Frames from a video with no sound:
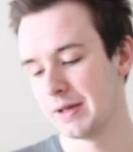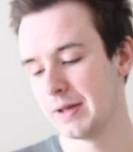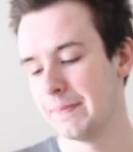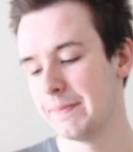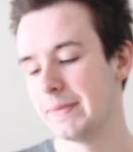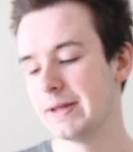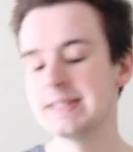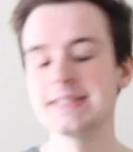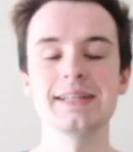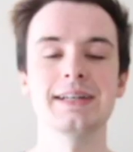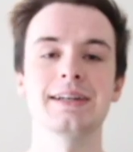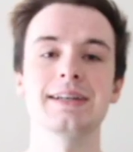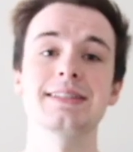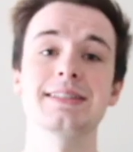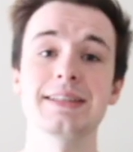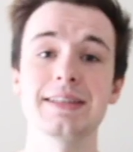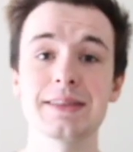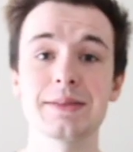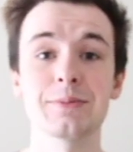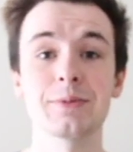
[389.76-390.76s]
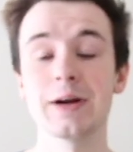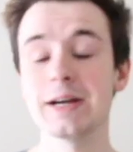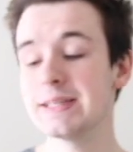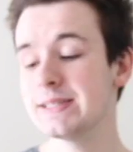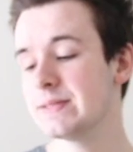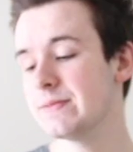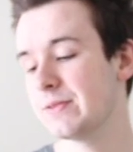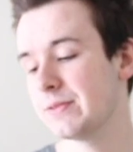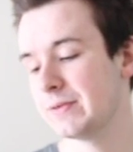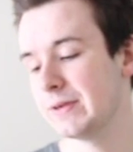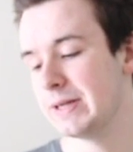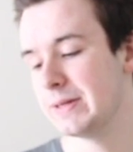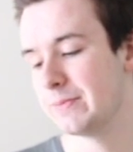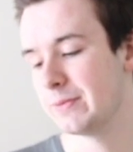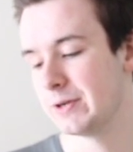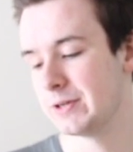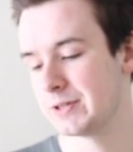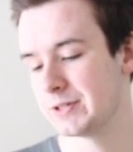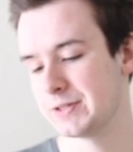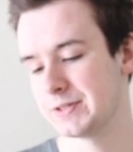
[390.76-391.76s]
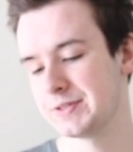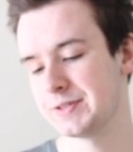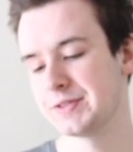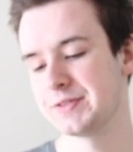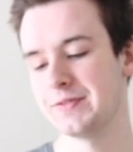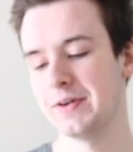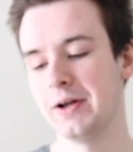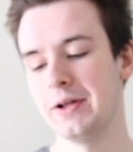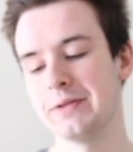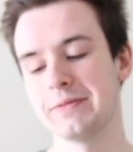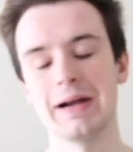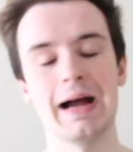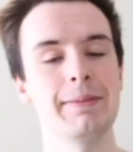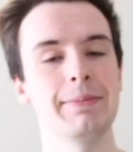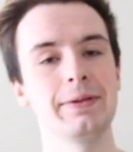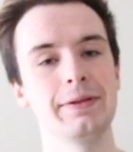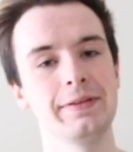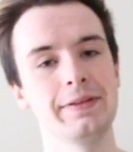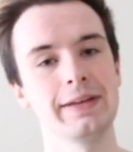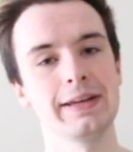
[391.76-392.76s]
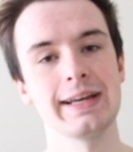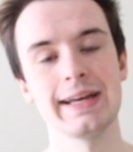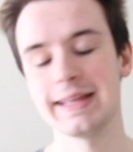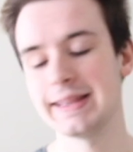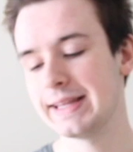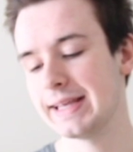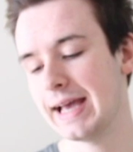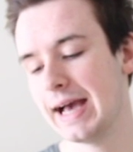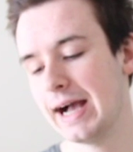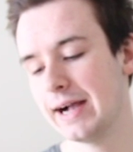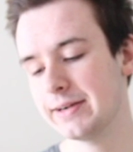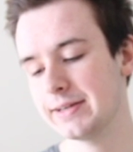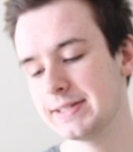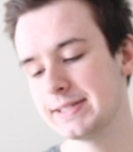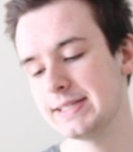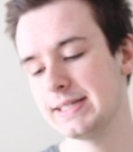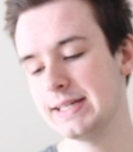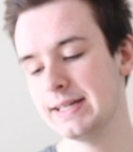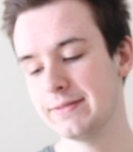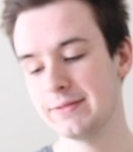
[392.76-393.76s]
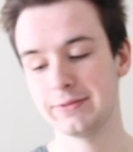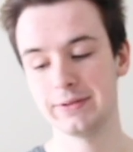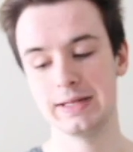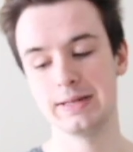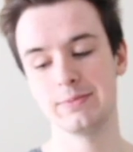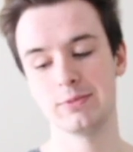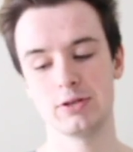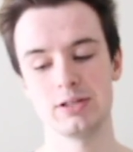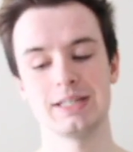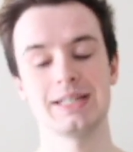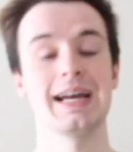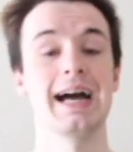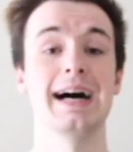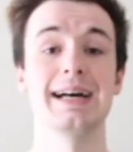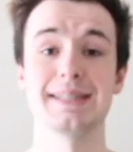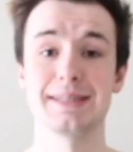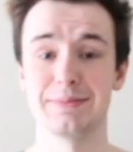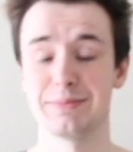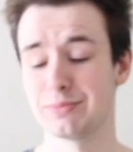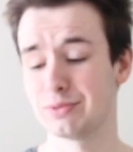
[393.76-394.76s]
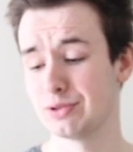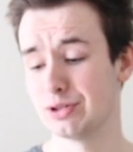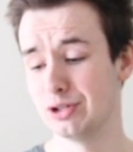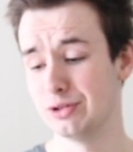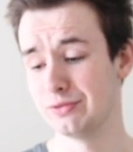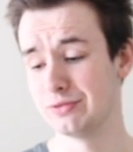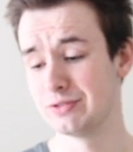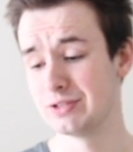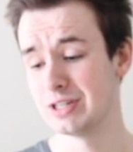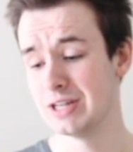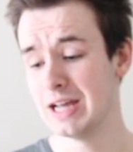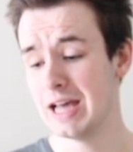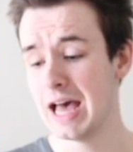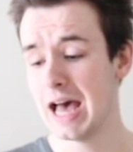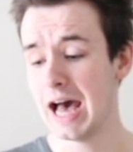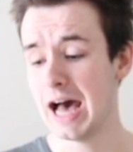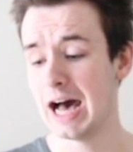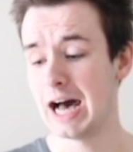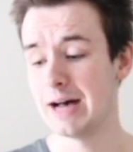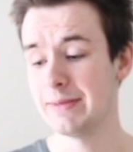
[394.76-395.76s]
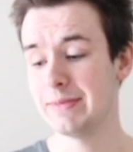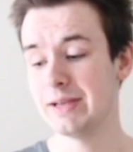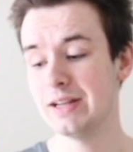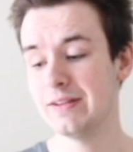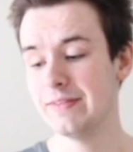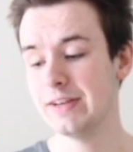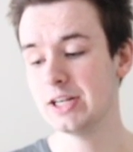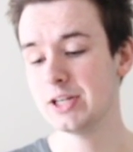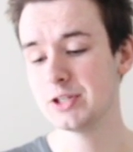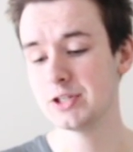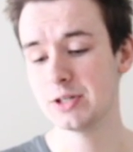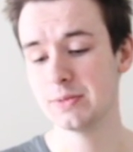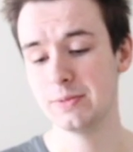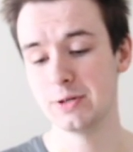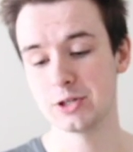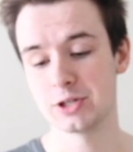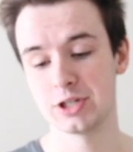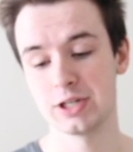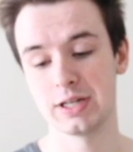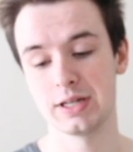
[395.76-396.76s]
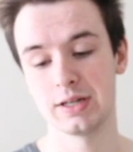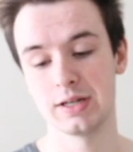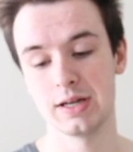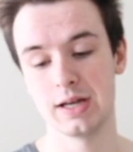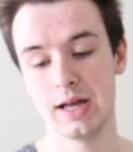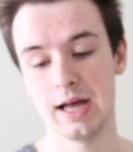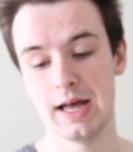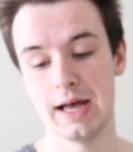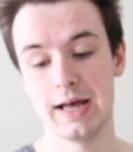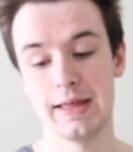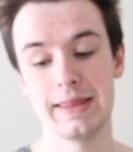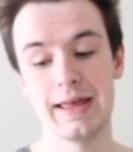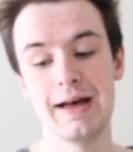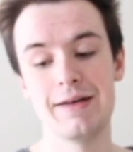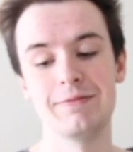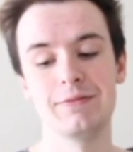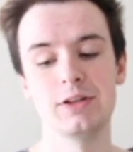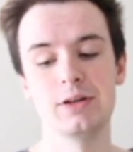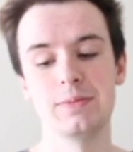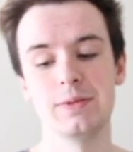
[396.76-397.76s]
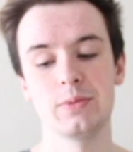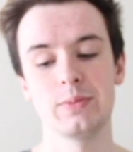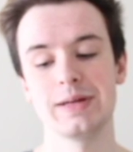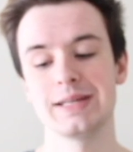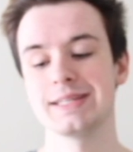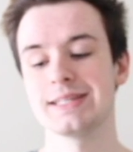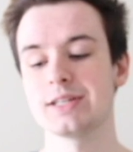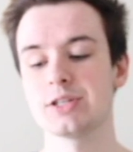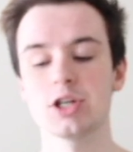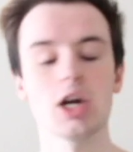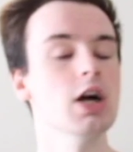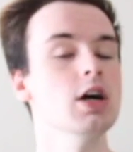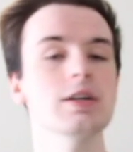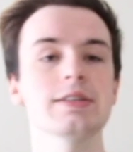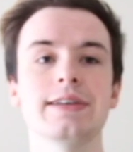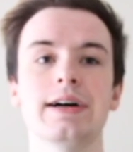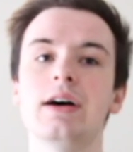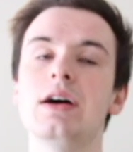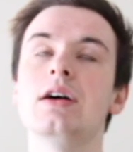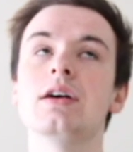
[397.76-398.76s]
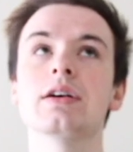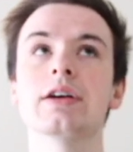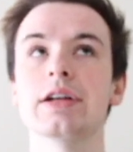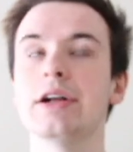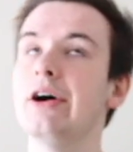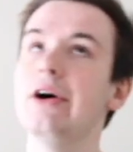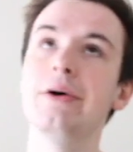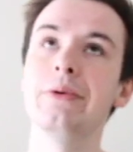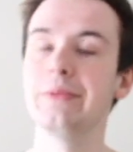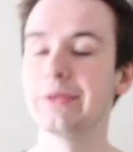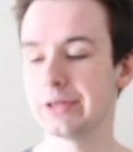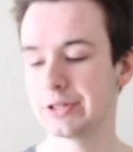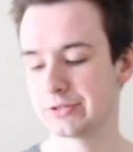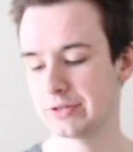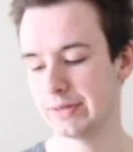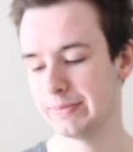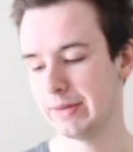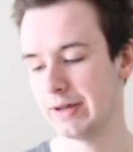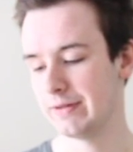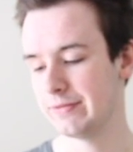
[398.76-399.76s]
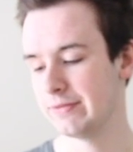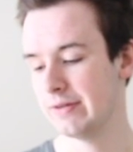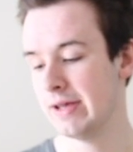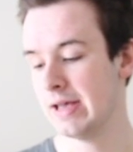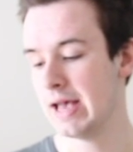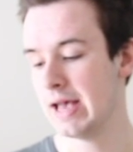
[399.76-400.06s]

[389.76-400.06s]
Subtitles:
But seriously, the price of 3D printers has fallen rapidly, and the accuracy of 3D printing has improved. Innovators are pushing the envelope in ways that Charles Hull could only dream of.